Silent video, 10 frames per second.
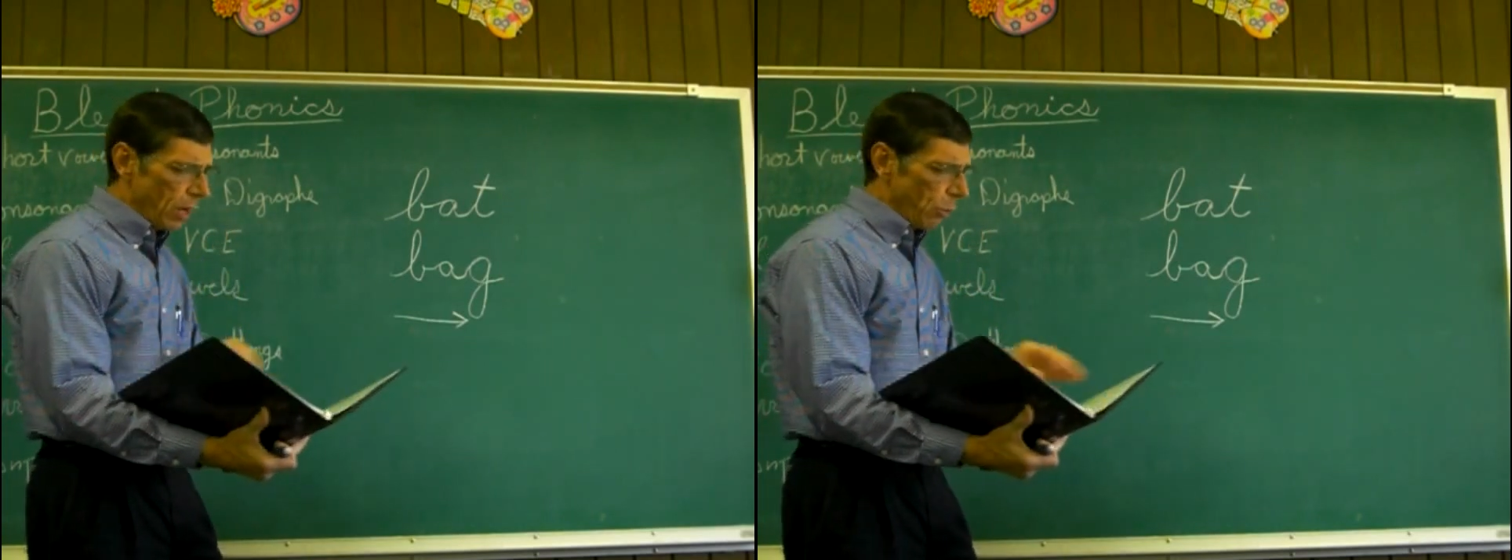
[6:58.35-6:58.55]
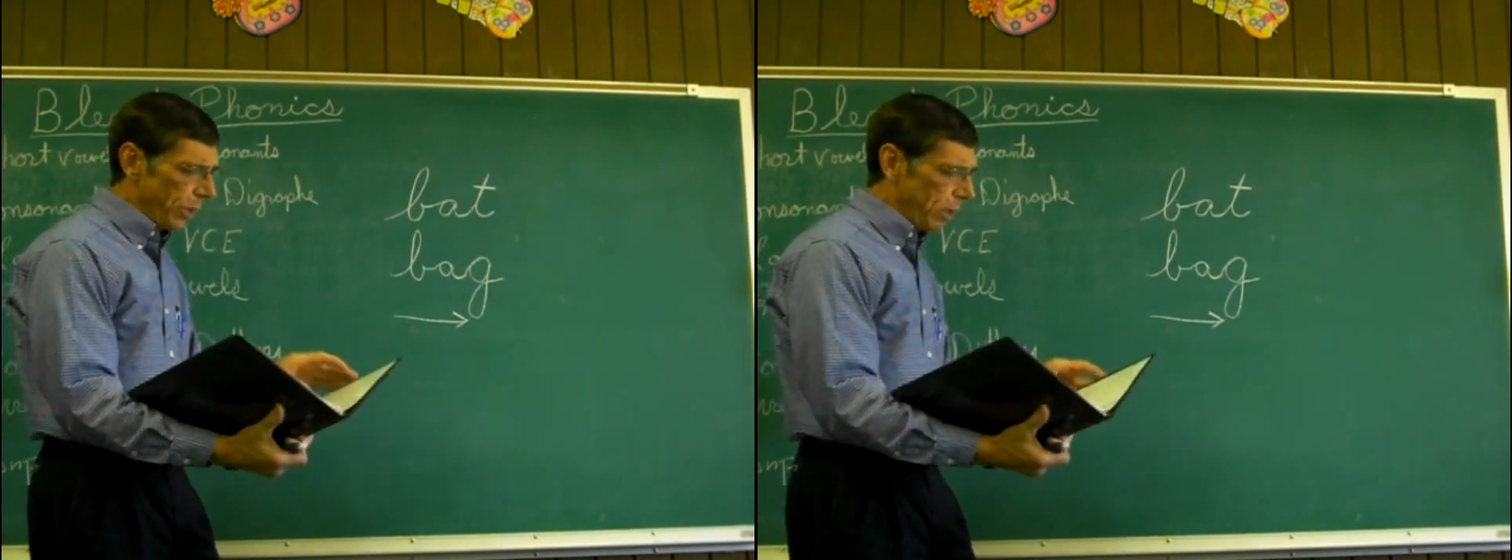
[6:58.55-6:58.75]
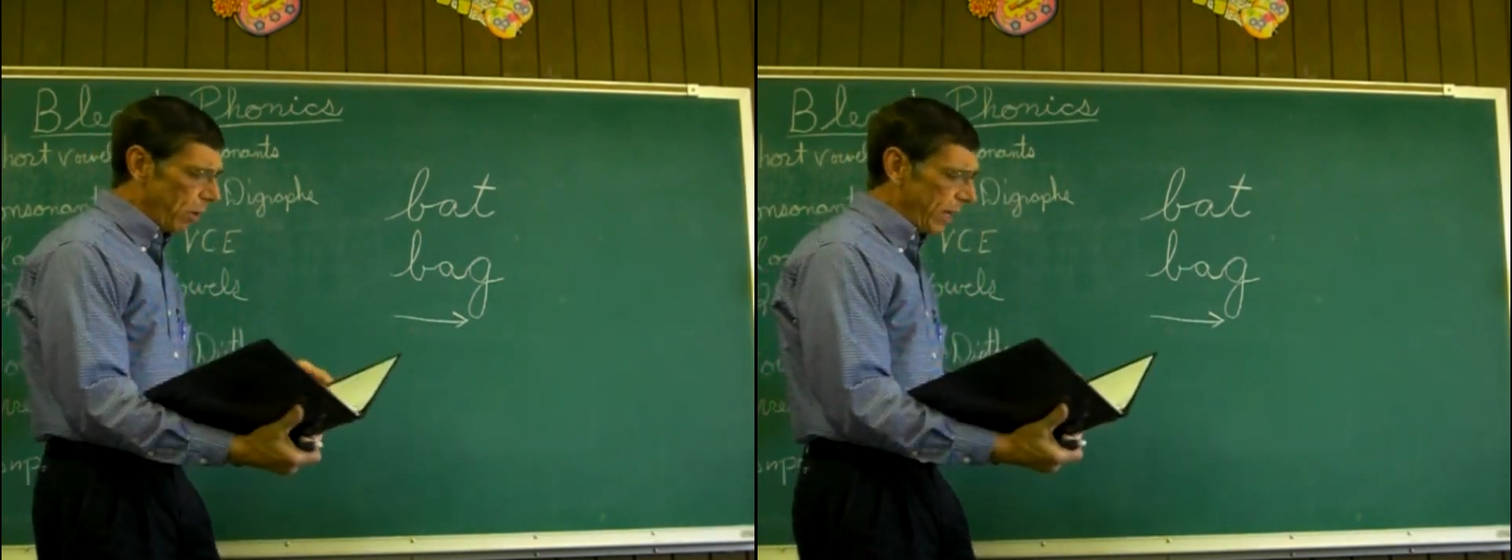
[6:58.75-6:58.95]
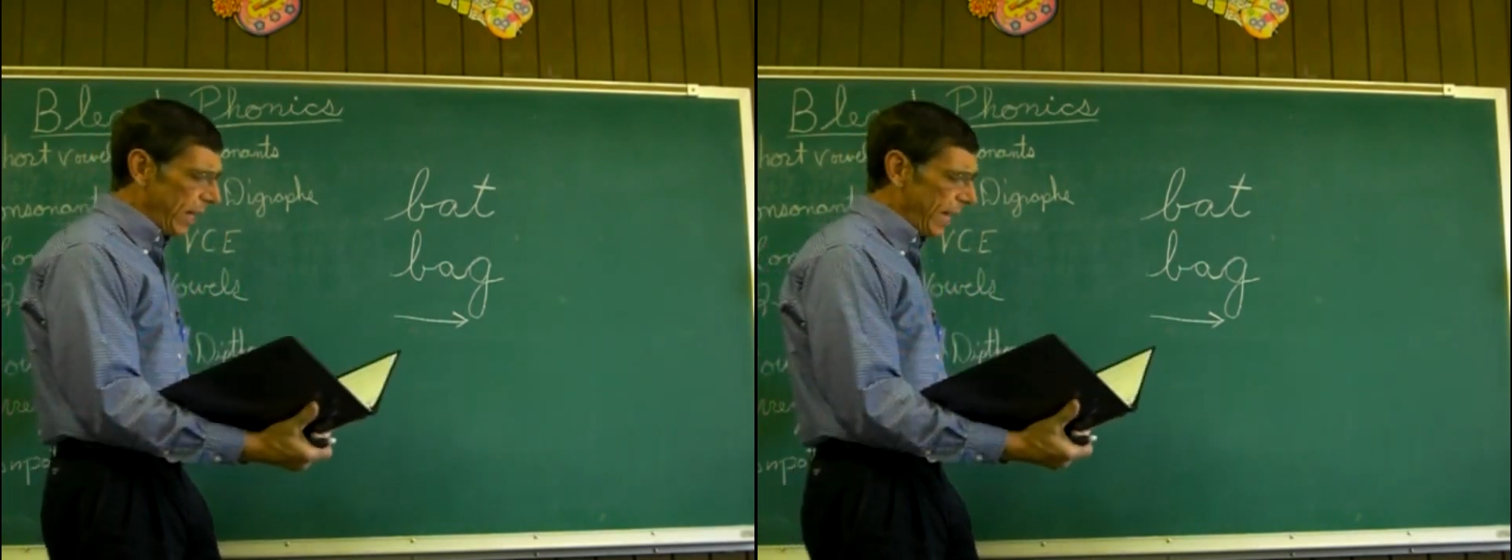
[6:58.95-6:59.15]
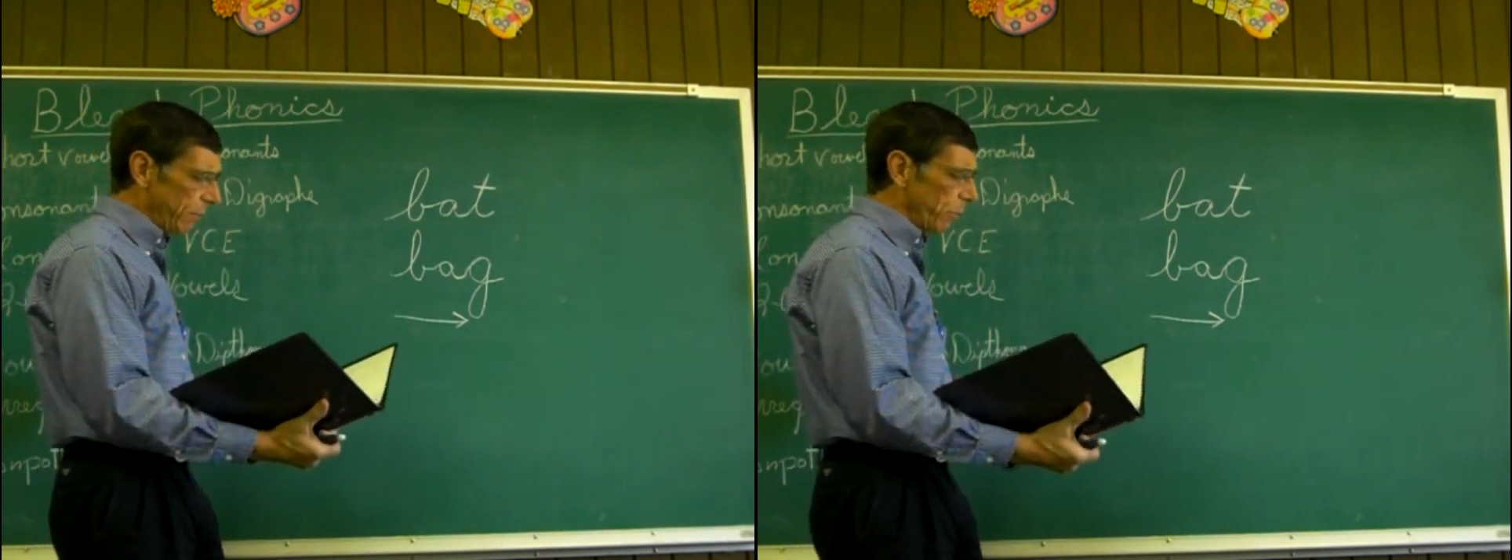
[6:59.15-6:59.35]
We go
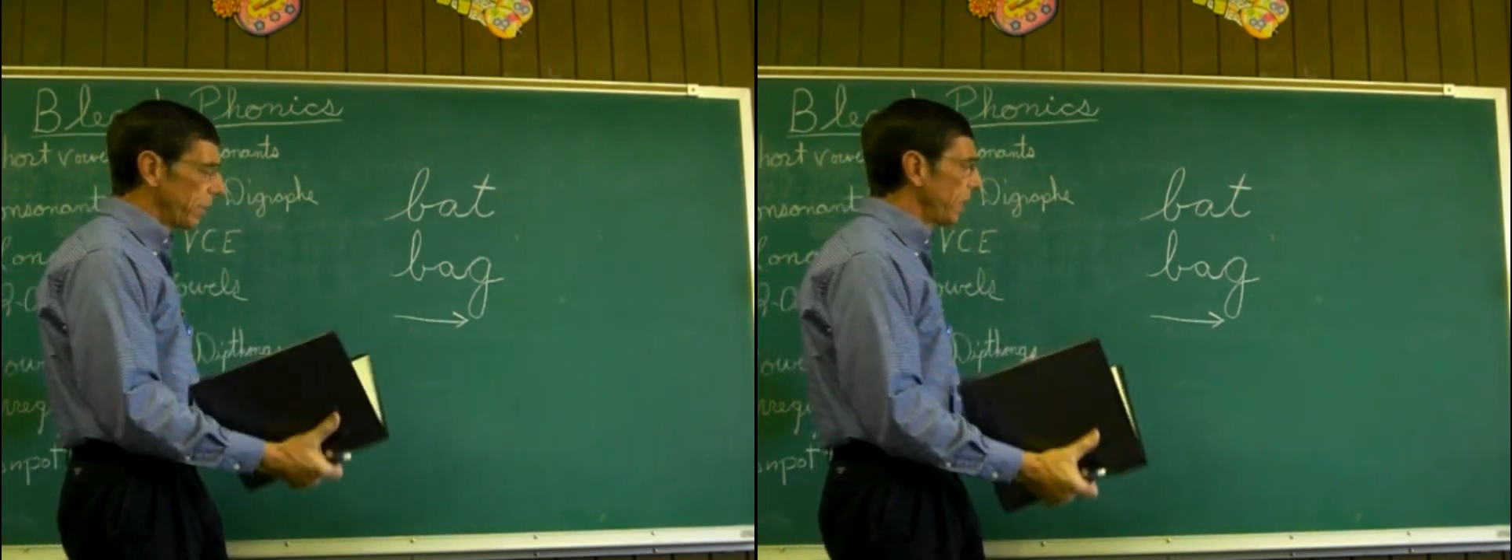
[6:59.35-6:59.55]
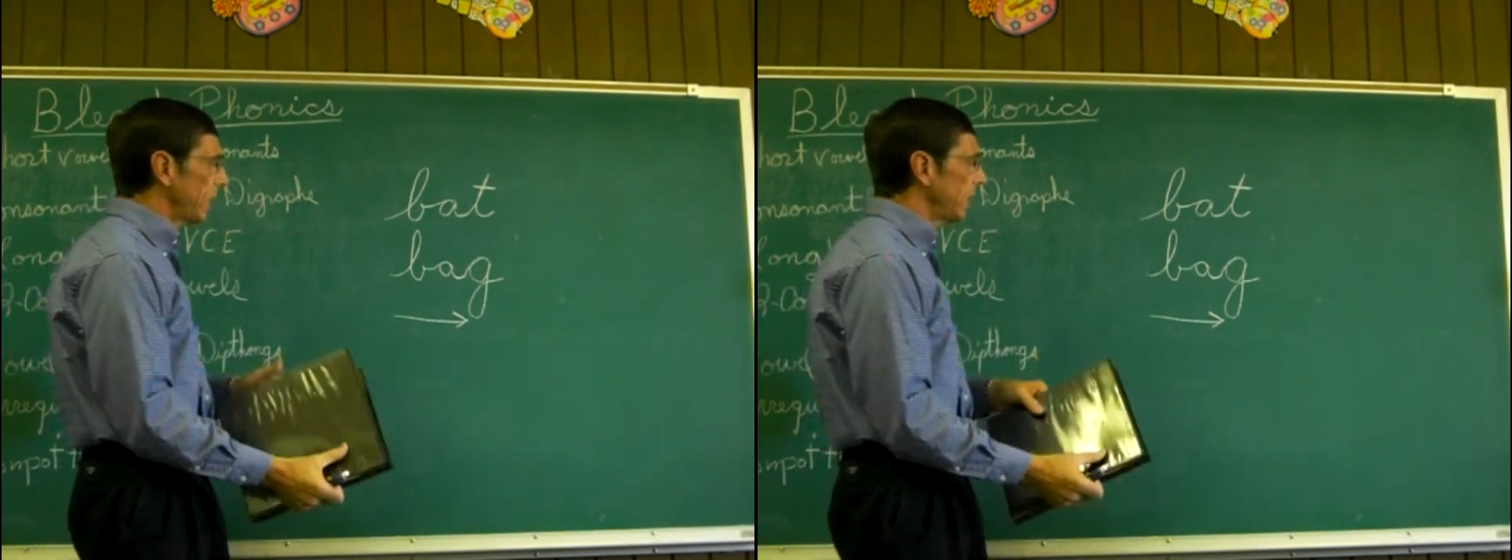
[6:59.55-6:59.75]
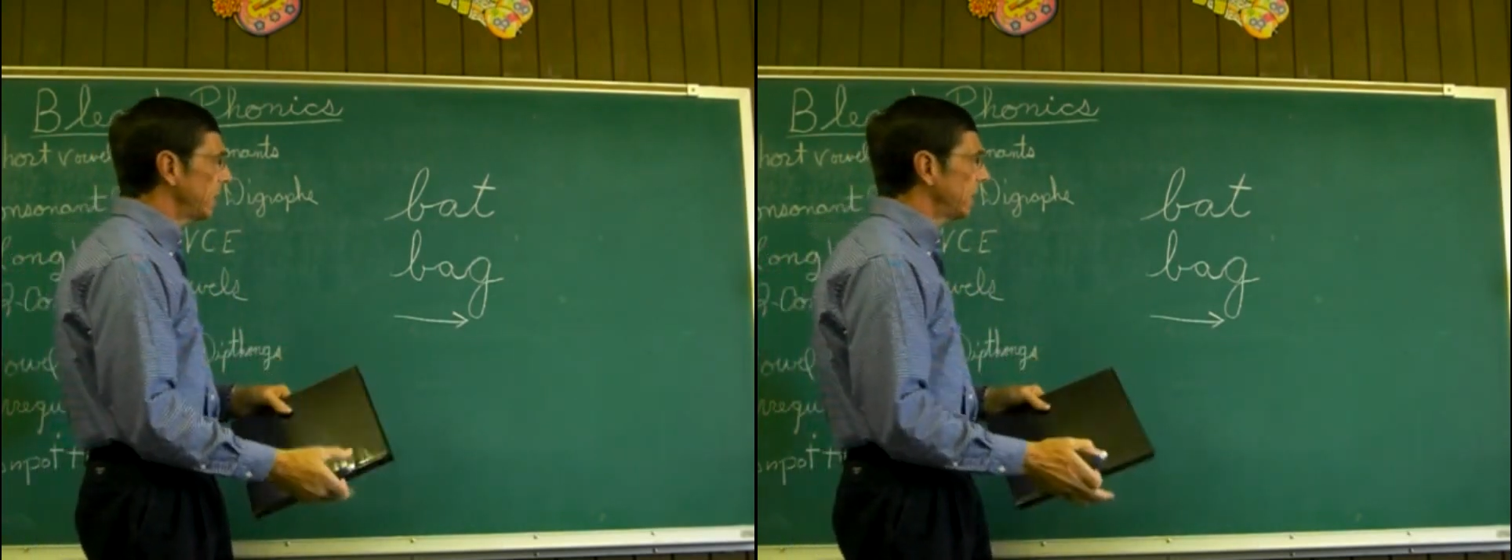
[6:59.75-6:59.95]
ahead, well then in